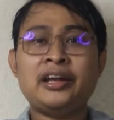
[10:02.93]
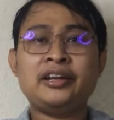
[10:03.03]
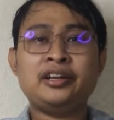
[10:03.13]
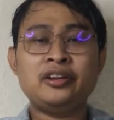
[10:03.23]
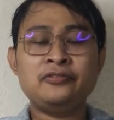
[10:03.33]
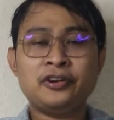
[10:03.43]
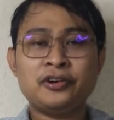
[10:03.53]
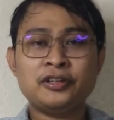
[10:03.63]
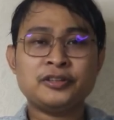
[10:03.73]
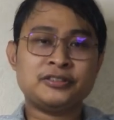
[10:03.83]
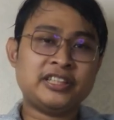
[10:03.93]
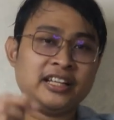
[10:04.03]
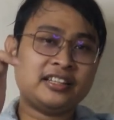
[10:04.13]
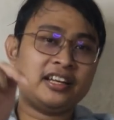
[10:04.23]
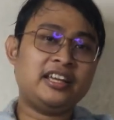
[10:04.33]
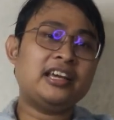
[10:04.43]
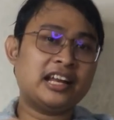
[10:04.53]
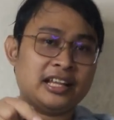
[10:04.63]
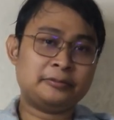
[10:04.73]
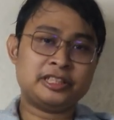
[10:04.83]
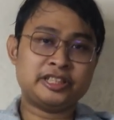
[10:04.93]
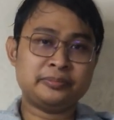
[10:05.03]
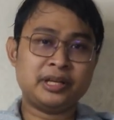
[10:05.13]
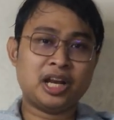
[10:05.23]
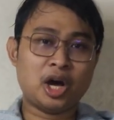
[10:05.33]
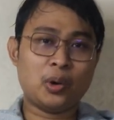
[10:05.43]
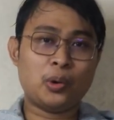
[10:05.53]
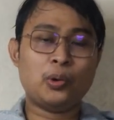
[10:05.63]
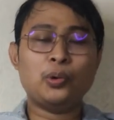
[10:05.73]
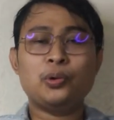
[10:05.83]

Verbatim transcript: And don't forget to check the link in the description below.